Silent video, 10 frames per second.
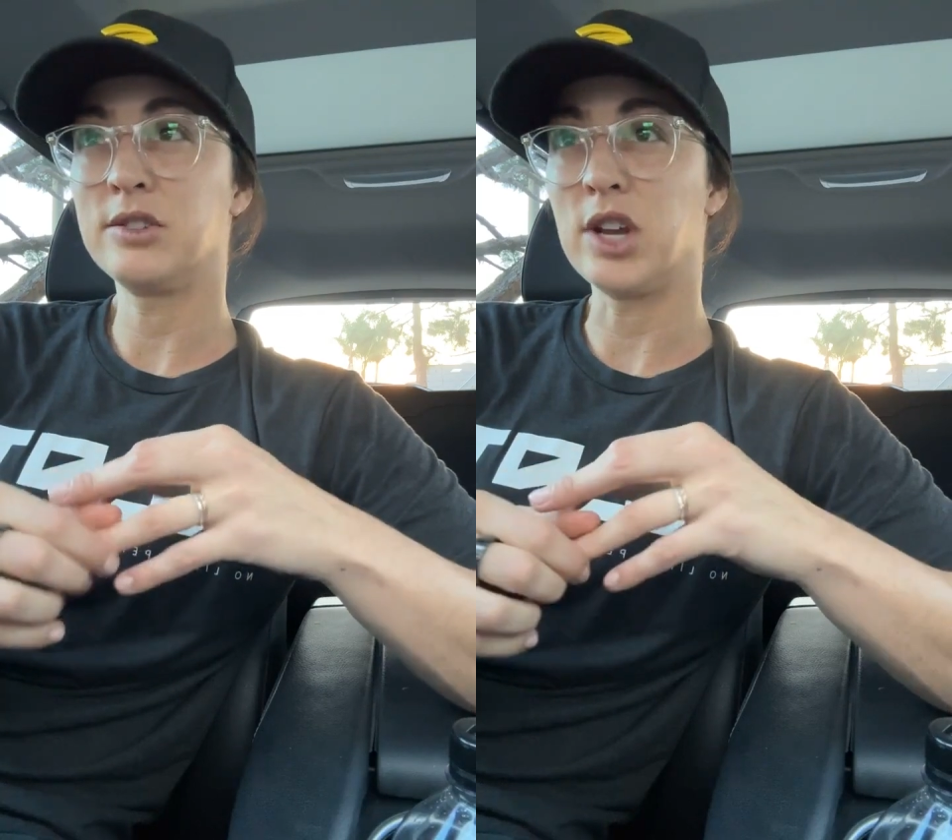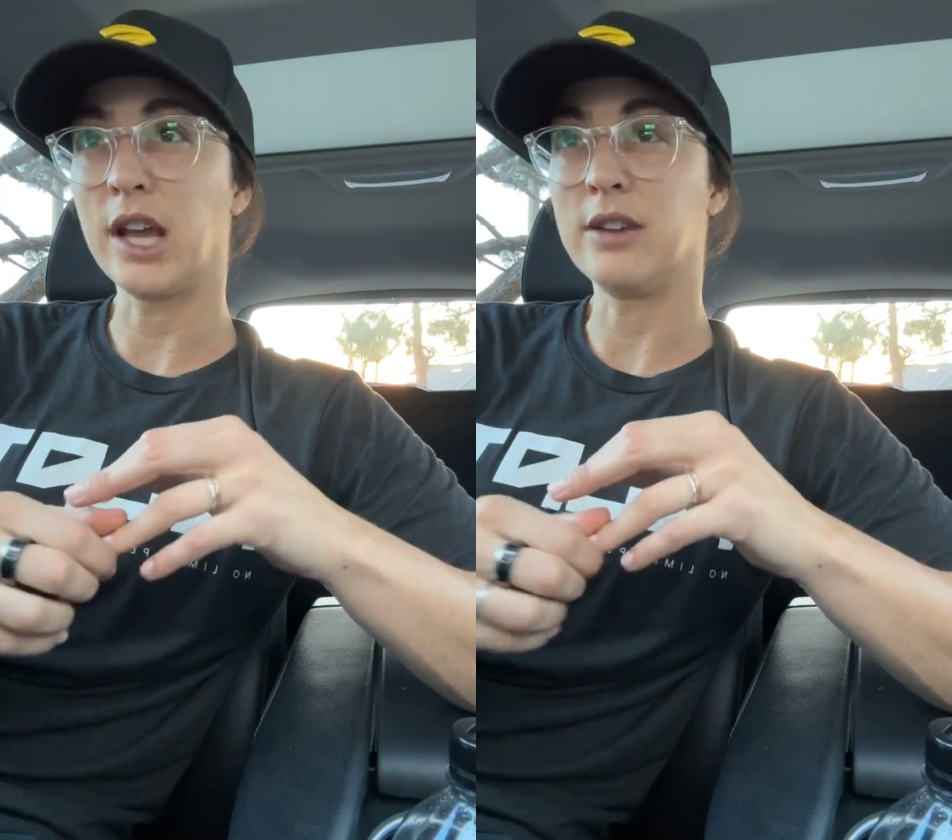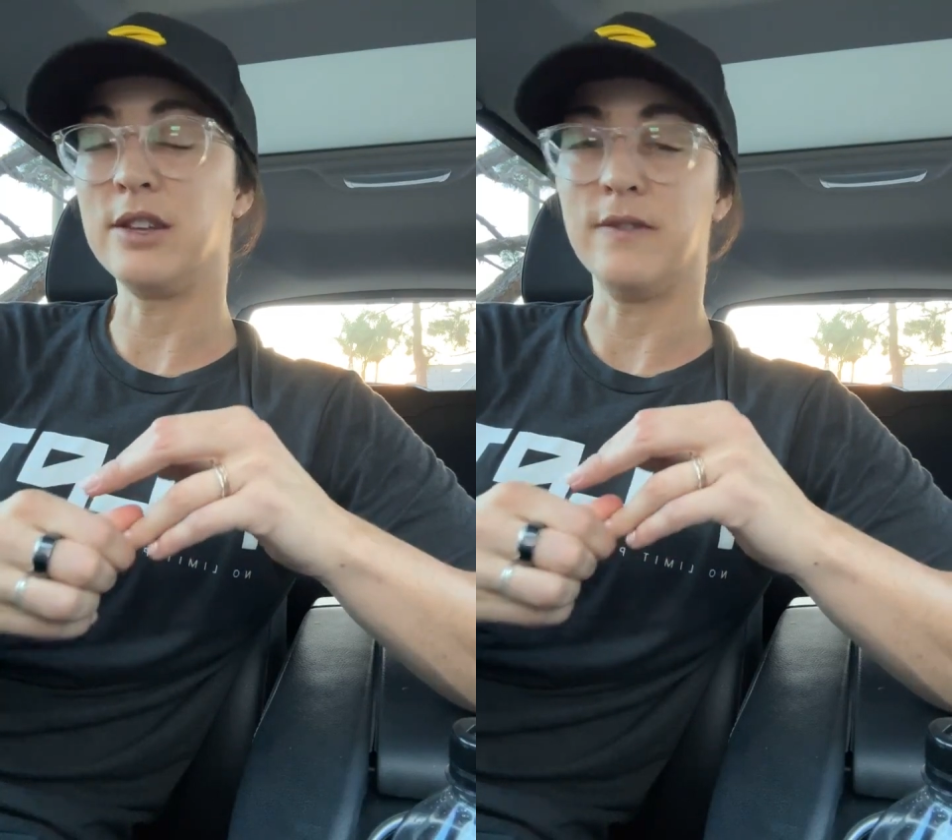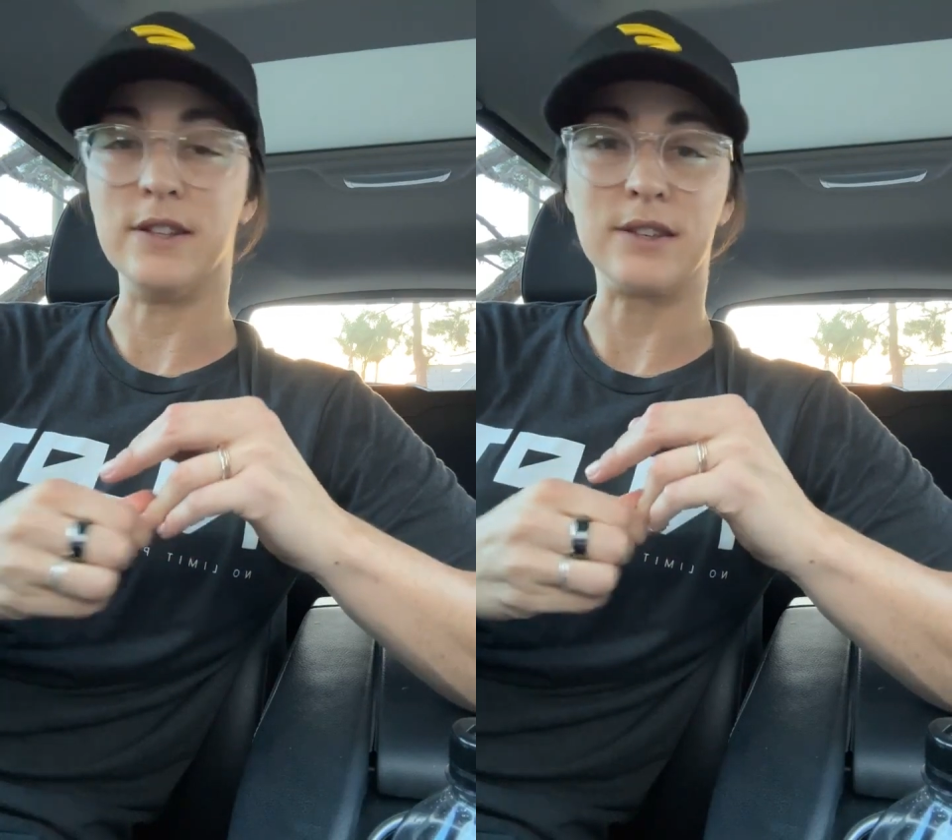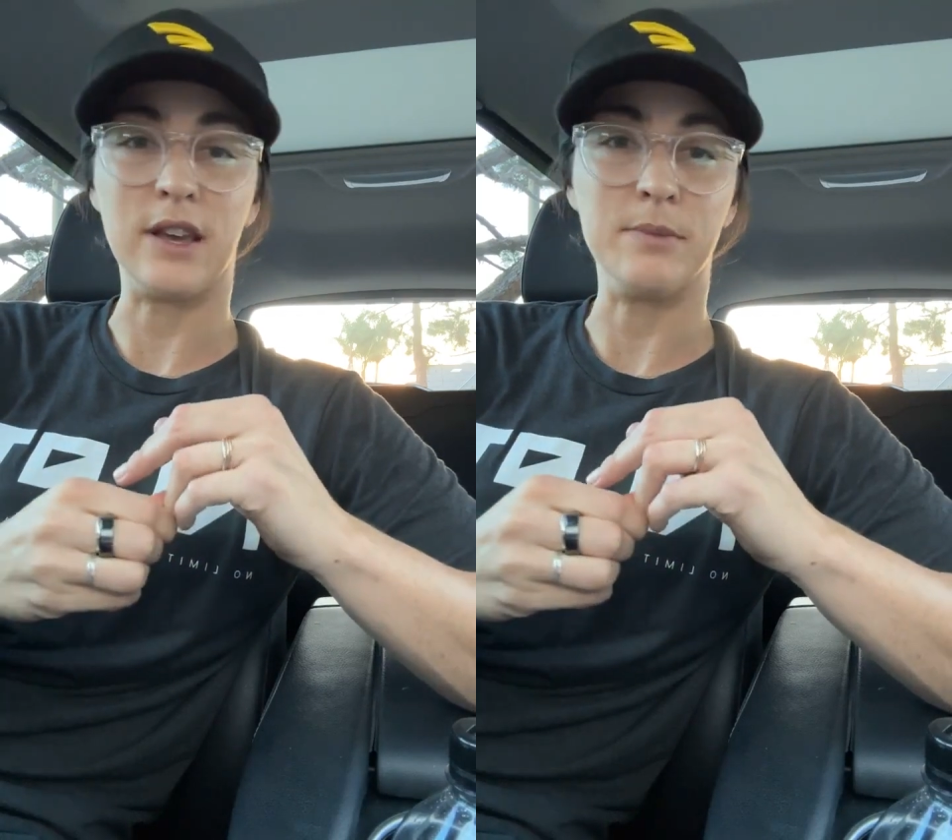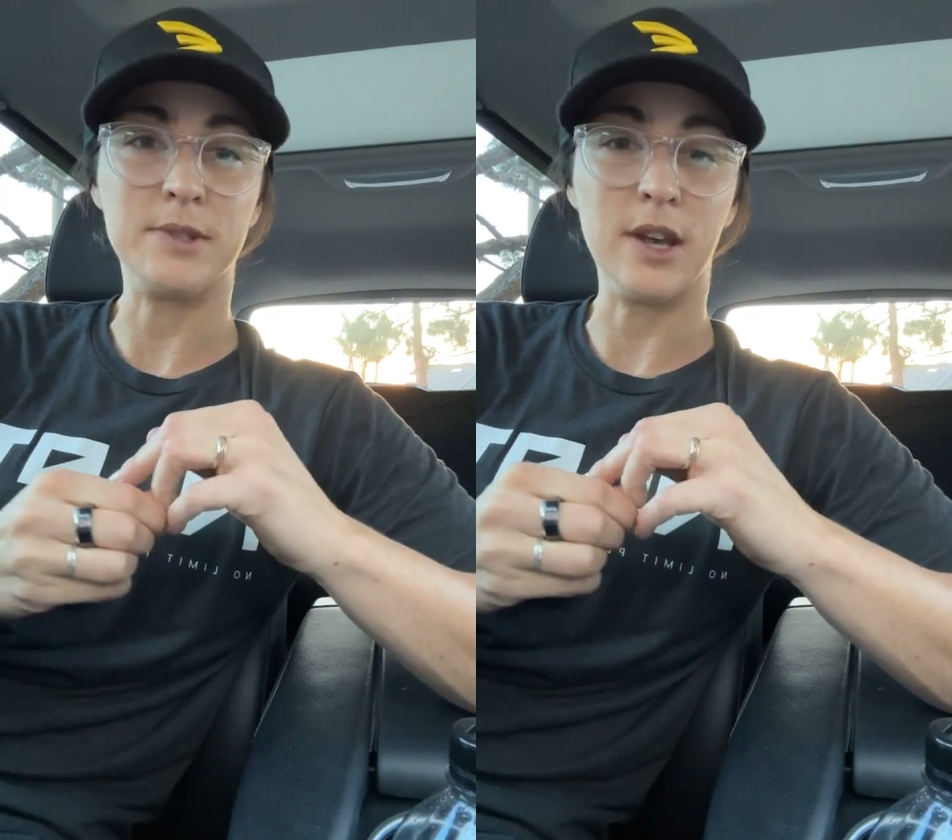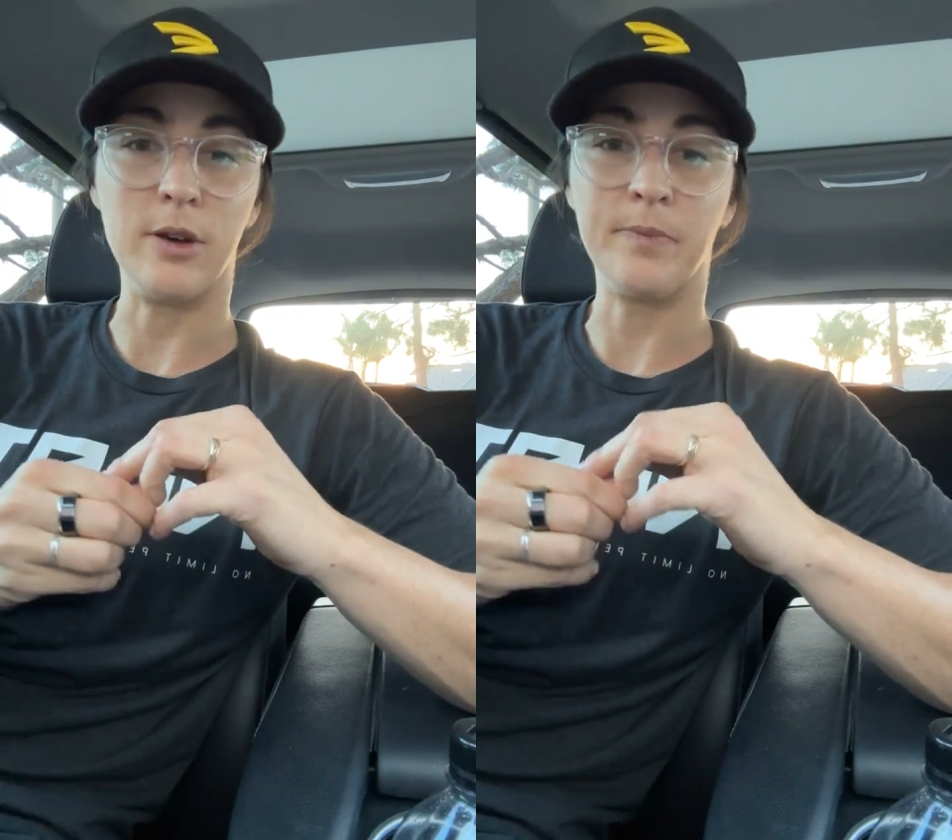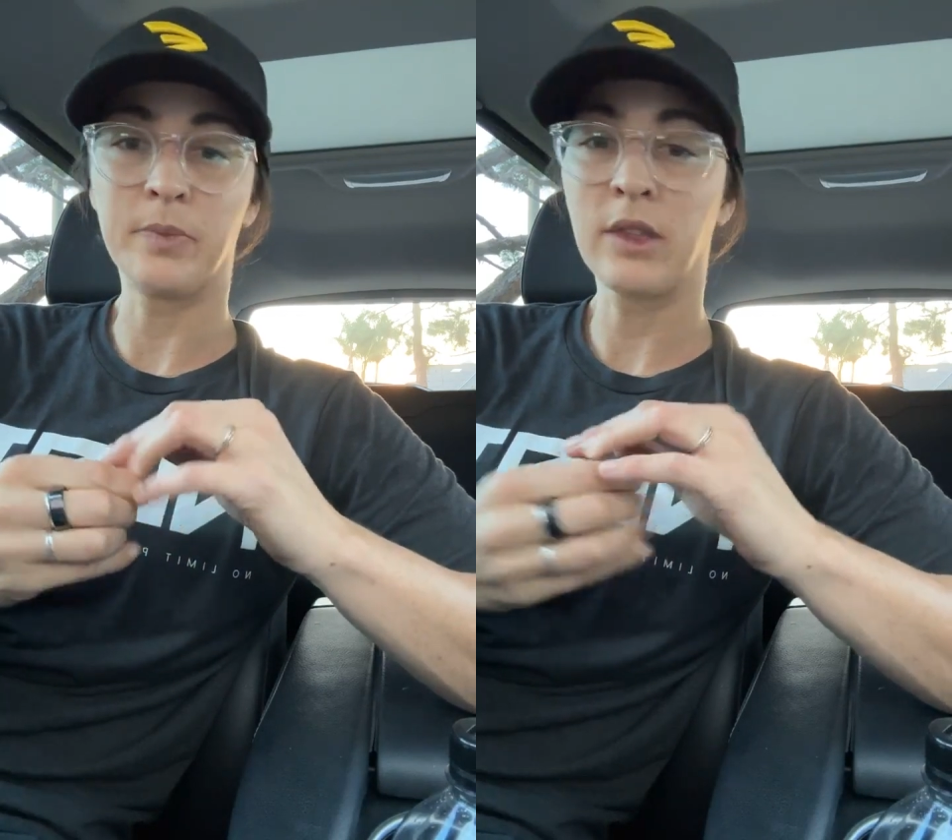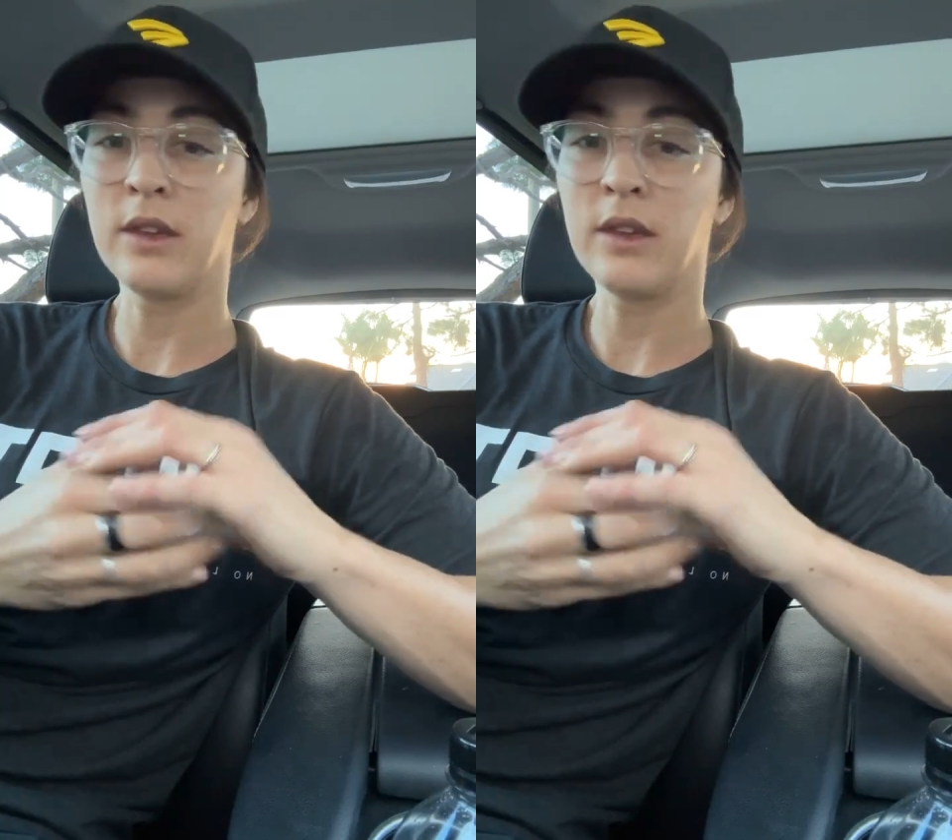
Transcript: check out Defense Club. So